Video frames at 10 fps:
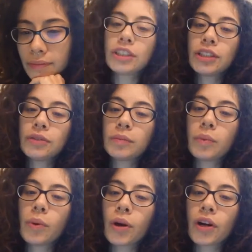She was
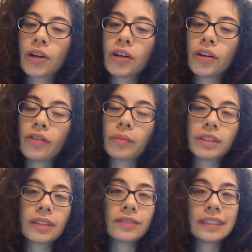born November
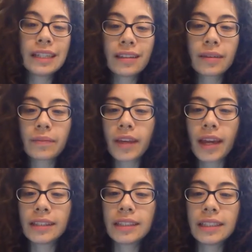17th,
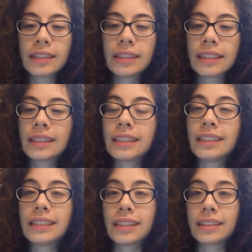
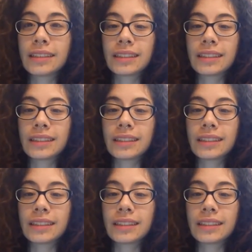1866,